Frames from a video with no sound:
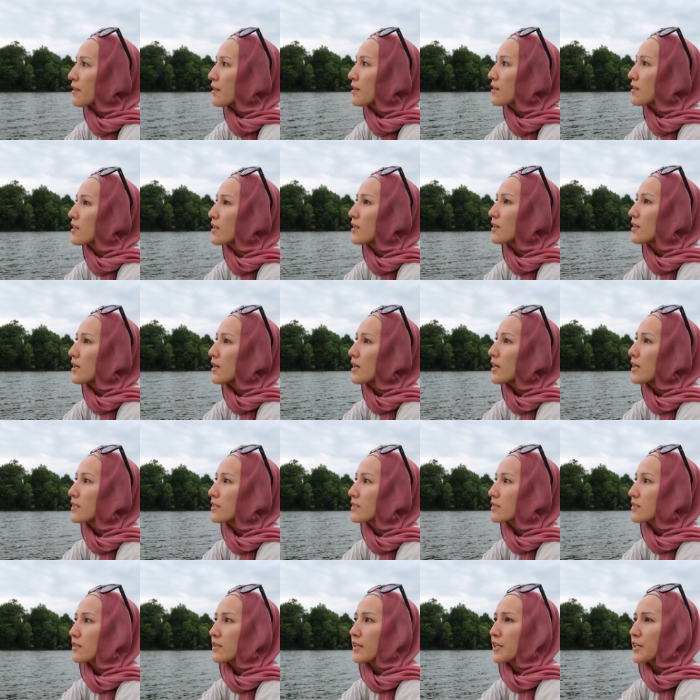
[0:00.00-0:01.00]
other than
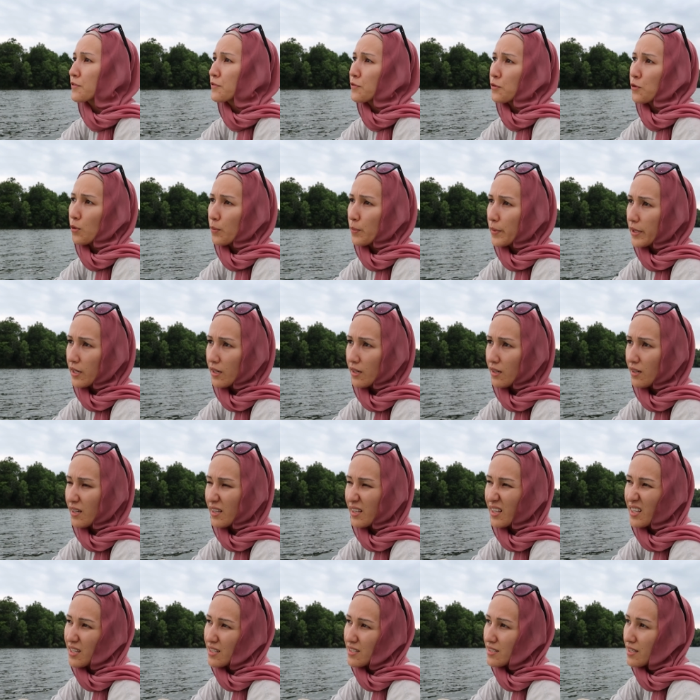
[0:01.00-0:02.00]
that, like phobia,
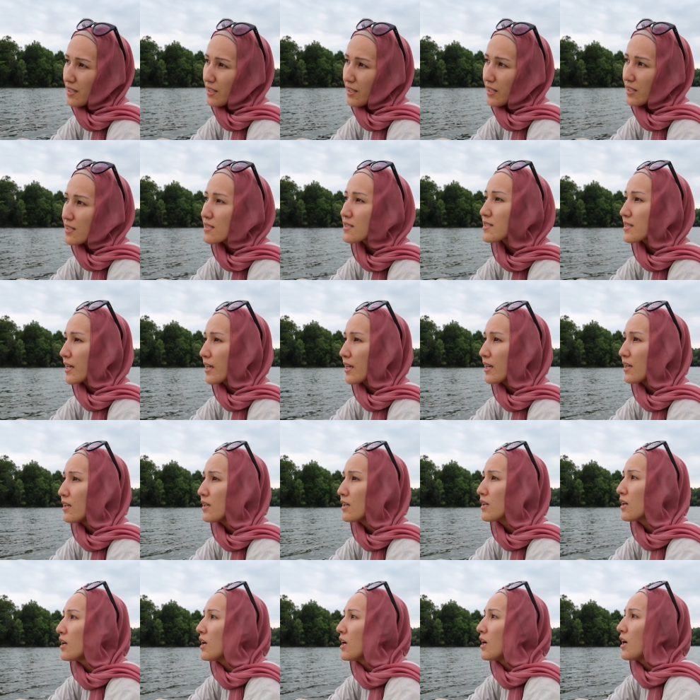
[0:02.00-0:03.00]
I guess I can say.
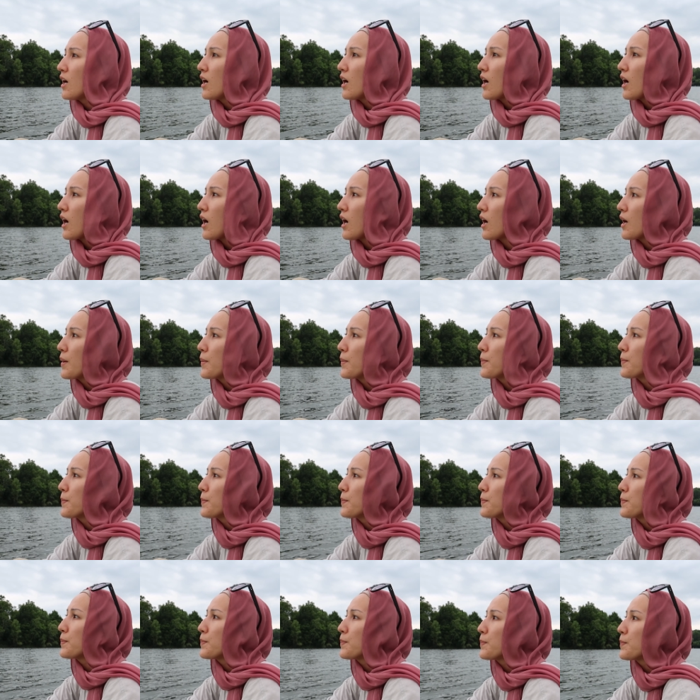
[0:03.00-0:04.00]

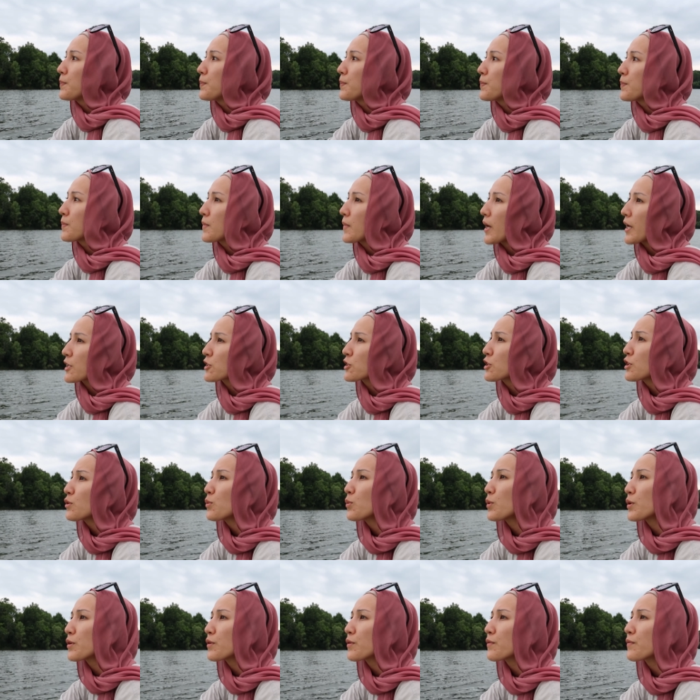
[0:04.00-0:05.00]
Um, actually,
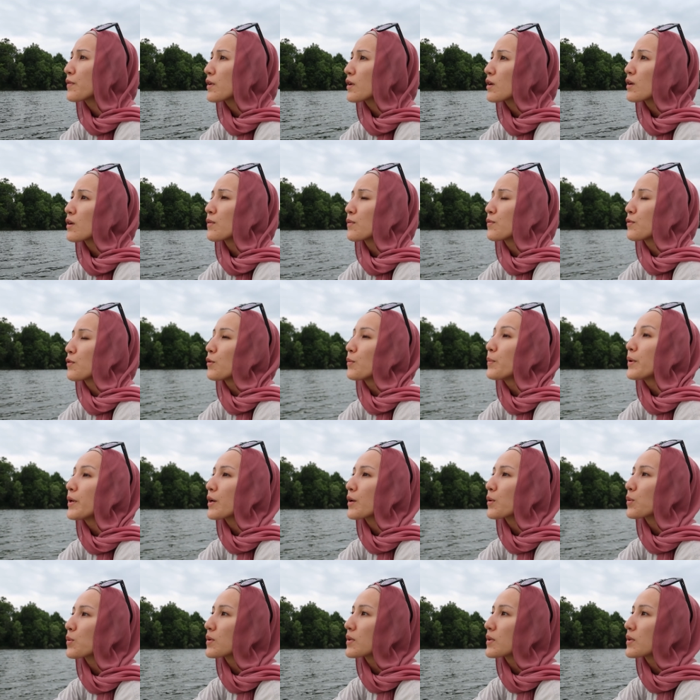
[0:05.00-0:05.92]
one of the phobia